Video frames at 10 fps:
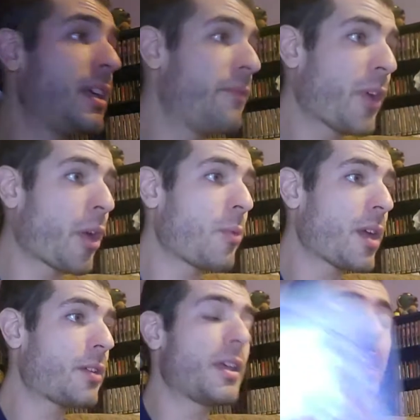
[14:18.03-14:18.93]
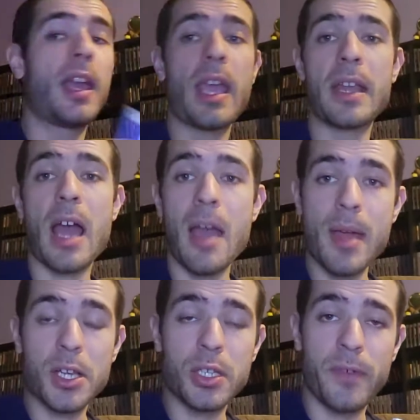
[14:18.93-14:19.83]
Very weird. And I'm
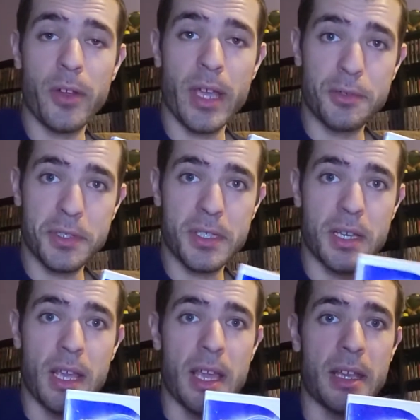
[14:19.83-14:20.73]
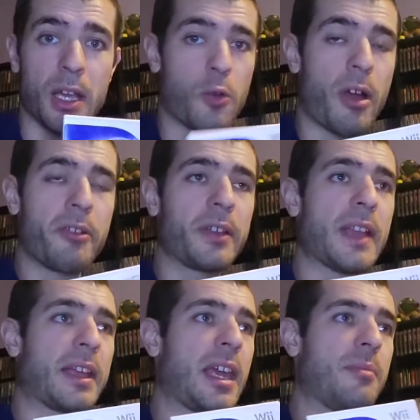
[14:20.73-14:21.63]
actually very interested in acquiring
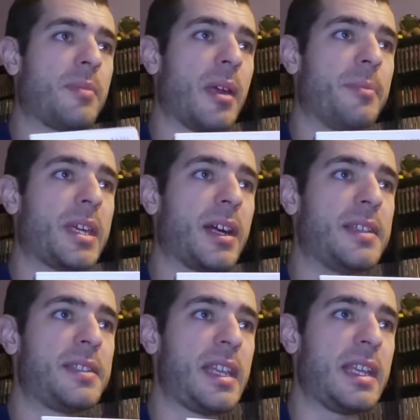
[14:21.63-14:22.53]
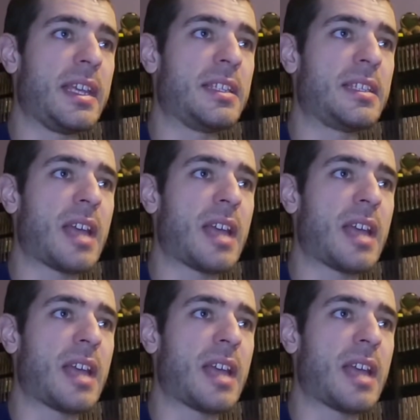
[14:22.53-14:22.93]
that game because it is,